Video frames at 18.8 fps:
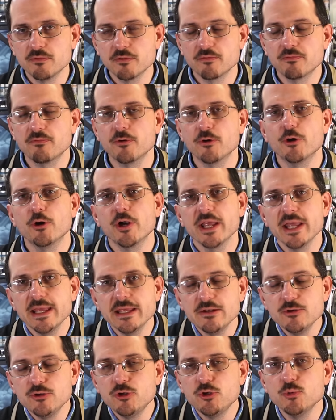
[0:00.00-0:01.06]
of the fur
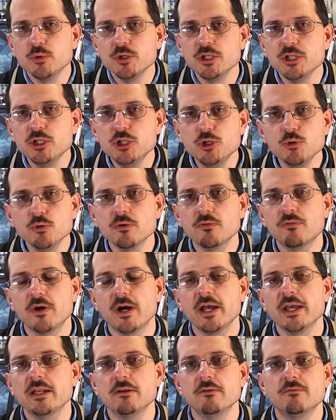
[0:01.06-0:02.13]
into a
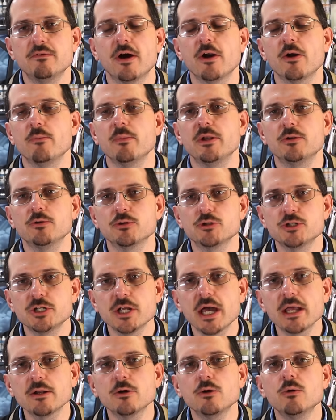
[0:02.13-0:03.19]
unified environmental
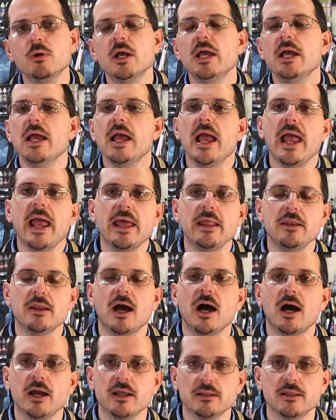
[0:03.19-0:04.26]
shadow and
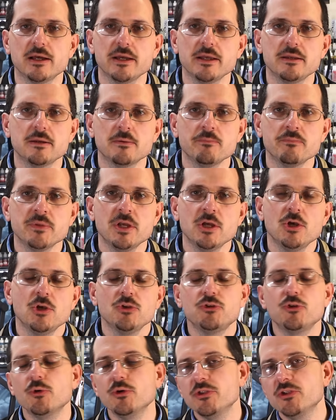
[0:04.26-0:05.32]
highlight.
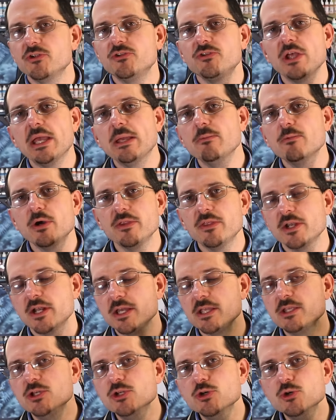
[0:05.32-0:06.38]
So in the same way that I
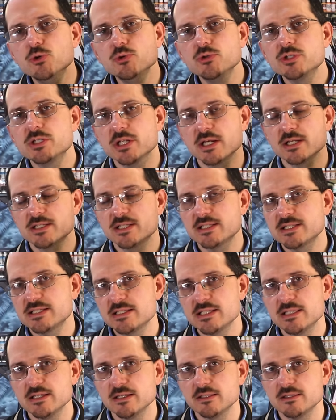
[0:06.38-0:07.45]
used
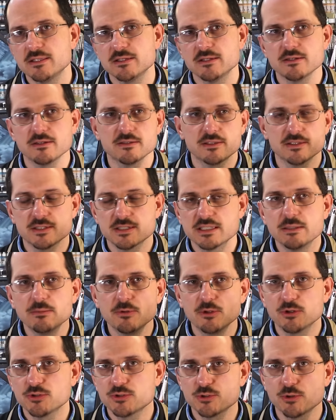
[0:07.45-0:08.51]
the
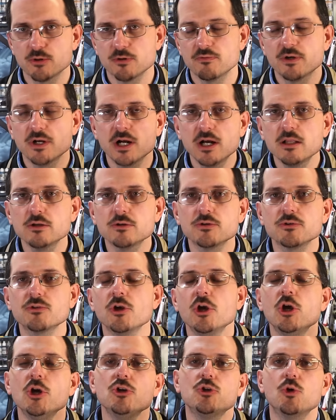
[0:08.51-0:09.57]
similar sort of colors
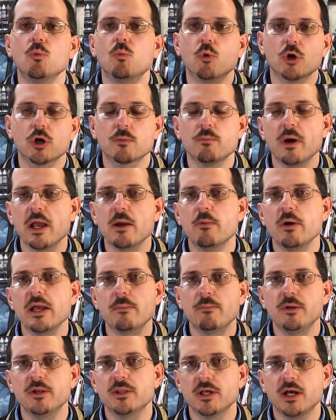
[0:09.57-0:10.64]
to work my way
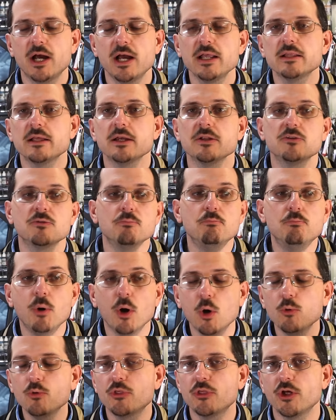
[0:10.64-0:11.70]
up into the highlights,
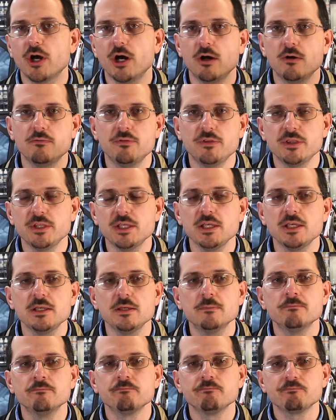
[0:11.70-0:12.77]
both of
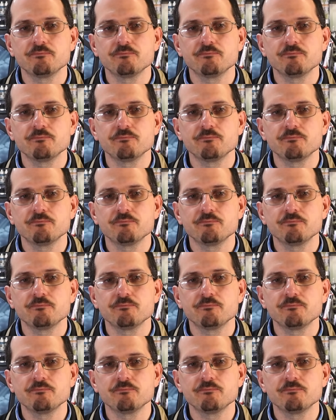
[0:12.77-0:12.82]
the